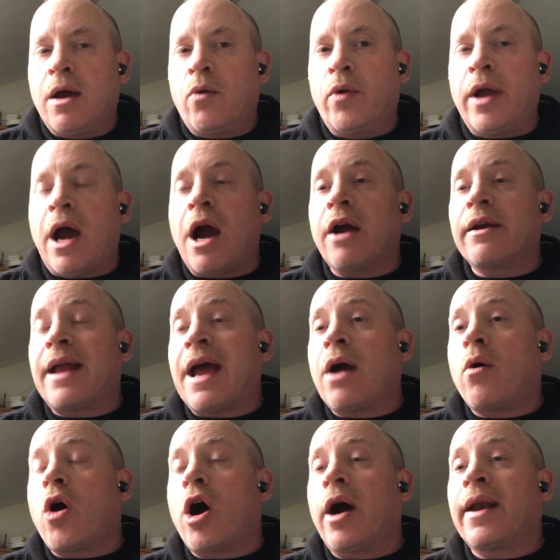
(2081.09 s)
We are
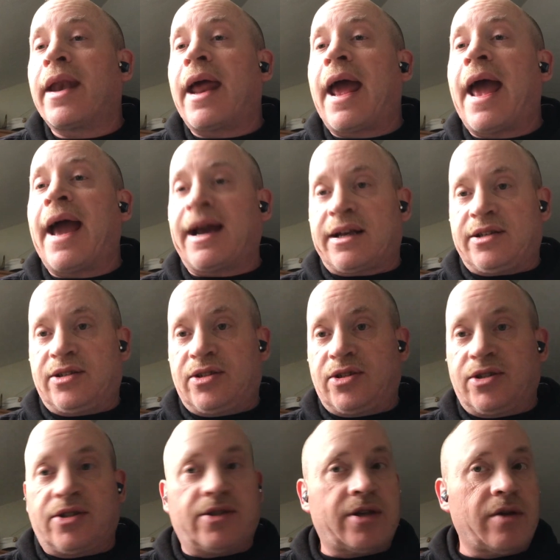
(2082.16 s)
now on
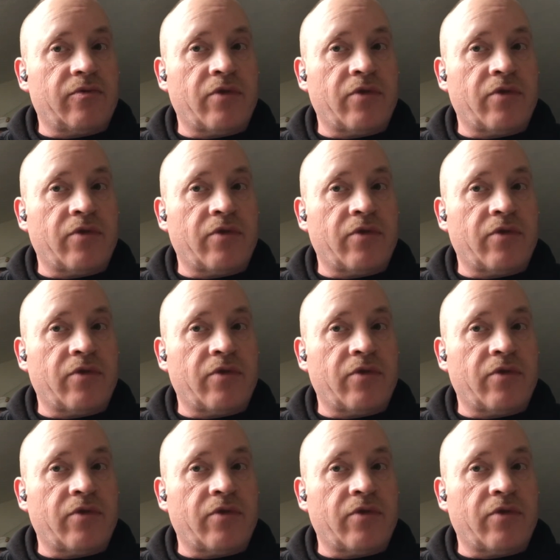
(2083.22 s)
X.